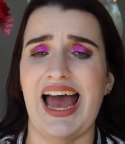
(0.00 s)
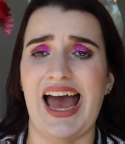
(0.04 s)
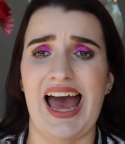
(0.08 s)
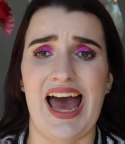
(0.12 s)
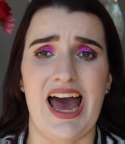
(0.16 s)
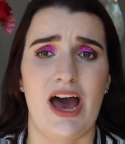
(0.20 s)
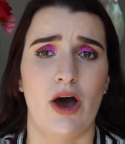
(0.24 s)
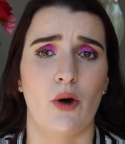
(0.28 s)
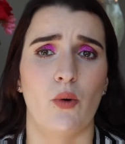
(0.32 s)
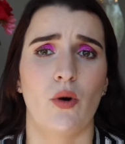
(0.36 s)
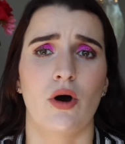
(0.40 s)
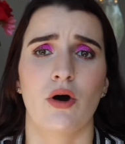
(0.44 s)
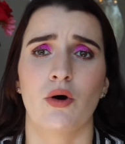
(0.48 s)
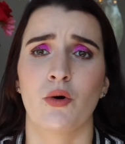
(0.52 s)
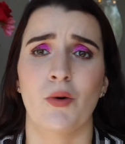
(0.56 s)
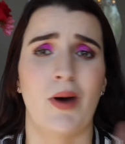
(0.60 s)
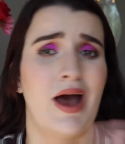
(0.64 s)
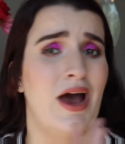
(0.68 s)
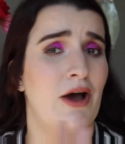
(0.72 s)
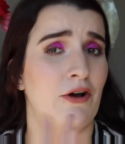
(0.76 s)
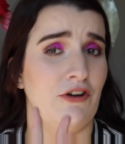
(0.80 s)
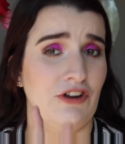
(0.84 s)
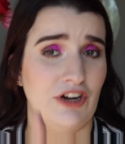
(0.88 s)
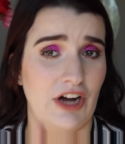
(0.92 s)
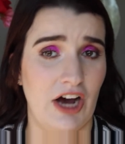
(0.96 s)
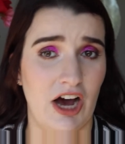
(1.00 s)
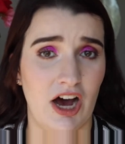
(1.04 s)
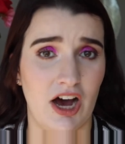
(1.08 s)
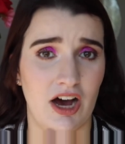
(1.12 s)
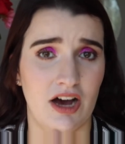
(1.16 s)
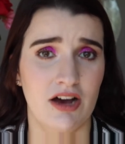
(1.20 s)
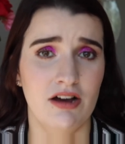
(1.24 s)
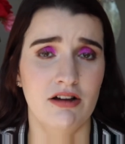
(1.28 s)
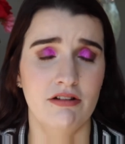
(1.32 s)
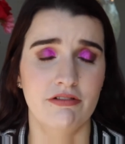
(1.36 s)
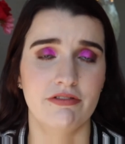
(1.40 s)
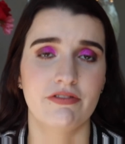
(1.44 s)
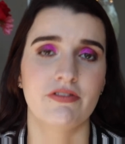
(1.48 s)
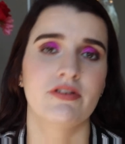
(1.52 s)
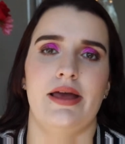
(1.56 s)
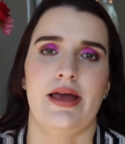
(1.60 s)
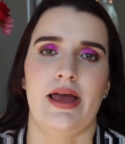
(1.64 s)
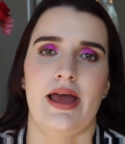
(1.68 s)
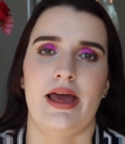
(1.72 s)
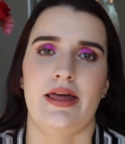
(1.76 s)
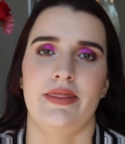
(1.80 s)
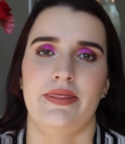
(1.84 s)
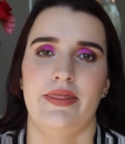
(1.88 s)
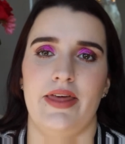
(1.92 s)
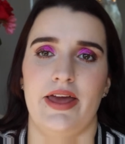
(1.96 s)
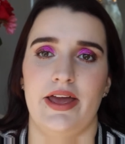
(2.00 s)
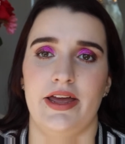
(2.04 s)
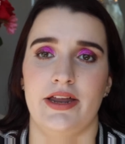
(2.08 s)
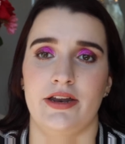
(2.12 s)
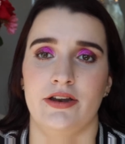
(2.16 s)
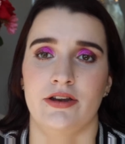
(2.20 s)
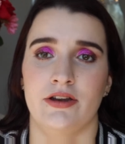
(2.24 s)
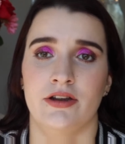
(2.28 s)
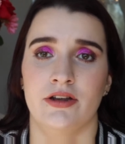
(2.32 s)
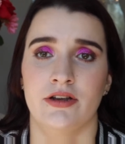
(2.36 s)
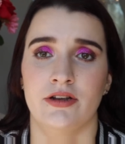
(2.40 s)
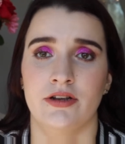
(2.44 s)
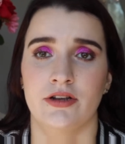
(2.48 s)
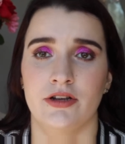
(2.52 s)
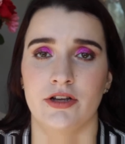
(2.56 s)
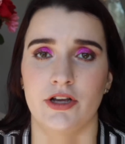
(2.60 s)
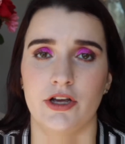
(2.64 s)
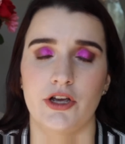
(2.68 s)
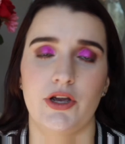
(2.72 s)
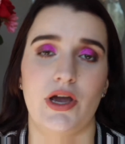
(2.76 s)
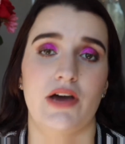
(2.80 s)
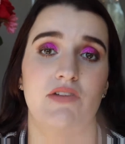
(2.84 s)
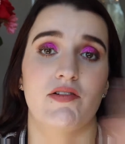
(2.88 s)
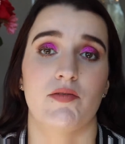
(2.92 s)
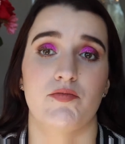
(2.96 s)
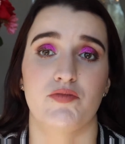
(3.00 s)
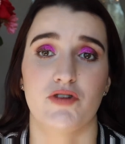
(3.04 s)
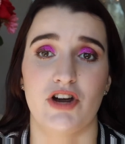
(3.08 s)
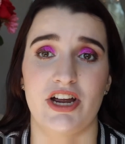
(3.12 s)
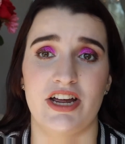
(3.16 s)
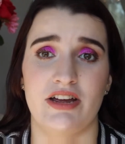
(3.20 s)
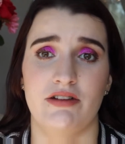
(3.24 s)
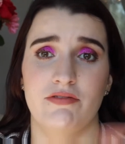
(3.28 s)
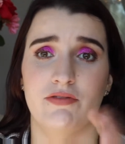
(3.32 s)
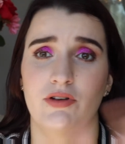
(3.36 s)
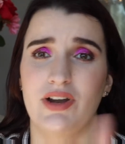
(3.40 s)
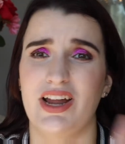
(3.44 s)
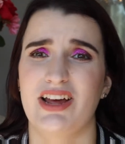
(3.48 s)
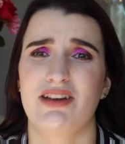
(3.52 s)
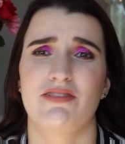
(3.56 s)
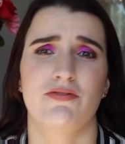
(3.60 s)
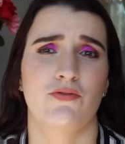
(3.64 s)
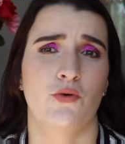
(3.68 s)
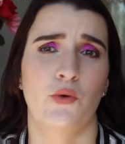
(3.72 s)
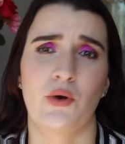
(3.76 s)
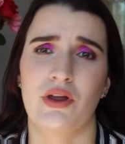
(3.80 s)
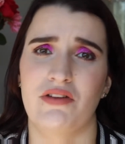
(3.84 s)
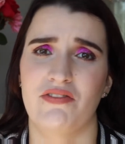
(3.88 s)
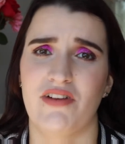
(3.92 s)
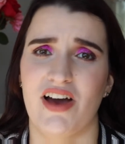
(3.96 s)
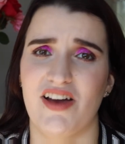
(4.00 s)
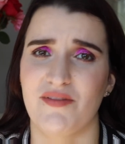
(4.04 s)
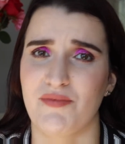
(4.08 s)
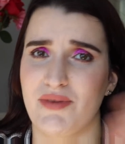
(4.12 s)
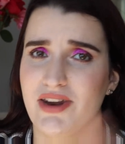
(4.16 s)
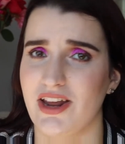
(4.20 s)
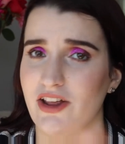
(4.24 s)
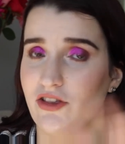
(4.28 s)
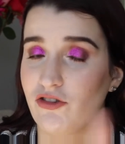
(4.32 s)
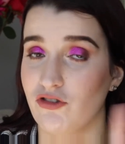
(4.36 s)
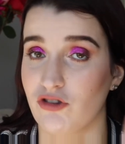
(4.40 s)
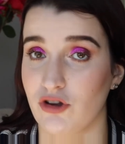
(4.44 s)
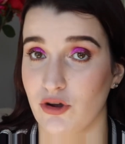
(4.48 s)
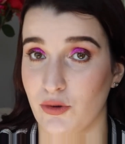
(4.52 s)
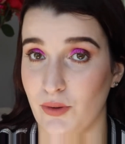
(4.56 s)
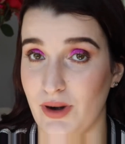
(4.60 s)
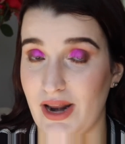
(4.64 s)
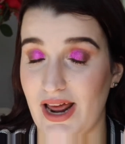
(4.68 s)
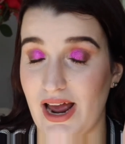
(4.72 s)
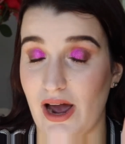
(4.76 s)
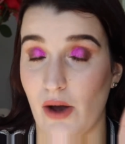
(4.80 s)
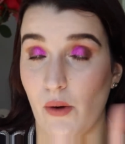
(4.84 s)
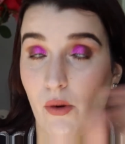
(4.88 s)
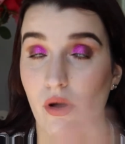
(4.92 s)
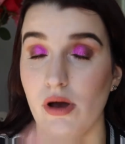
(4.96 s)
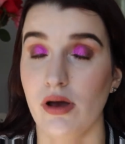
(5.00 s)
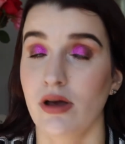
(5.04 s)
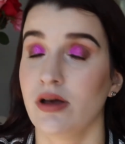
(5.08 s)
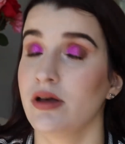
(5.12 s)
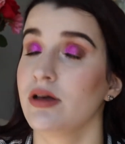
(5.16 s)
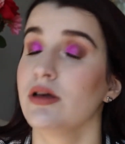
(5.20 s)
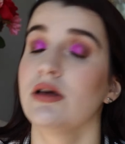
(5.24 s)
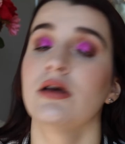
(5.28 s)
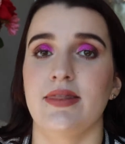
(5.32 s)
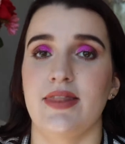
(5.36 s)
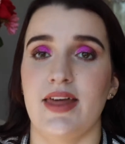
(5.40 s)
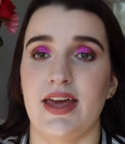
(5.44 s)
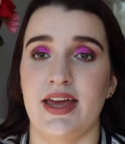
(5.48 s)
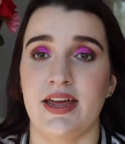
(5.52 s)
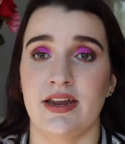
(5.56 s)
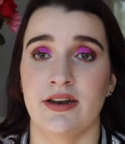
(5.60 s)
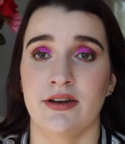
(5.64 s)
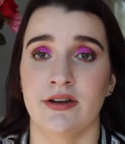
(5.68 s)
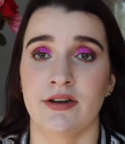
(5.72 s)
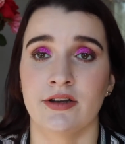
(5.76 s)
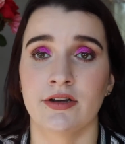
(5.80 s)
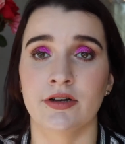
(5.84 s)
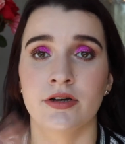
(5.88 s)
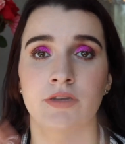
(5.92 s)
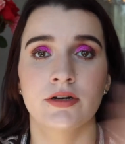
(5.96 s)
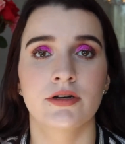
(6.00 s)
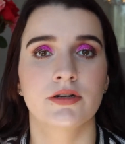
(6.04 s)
hour or hour and a half, and then you have a break for like 45 minutes to an hour, then